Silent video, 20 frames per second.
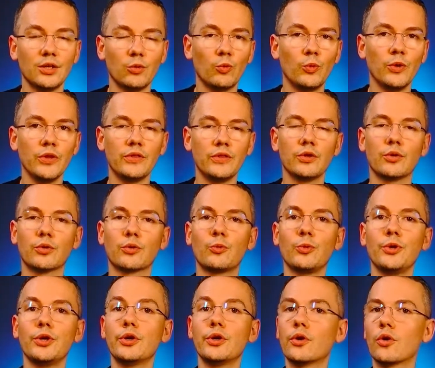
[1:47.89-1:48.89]
with your
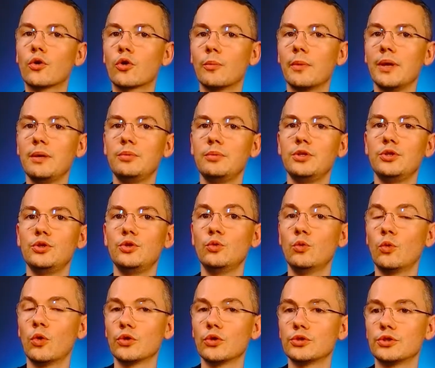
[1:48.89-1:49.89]
query, or maybe you
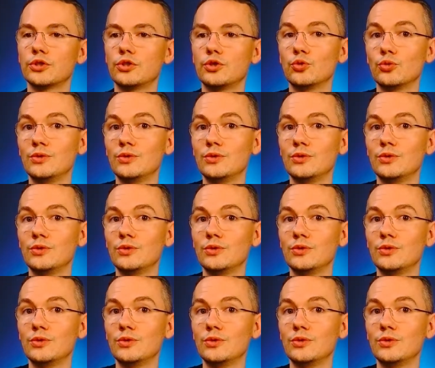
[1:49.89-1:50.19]
want to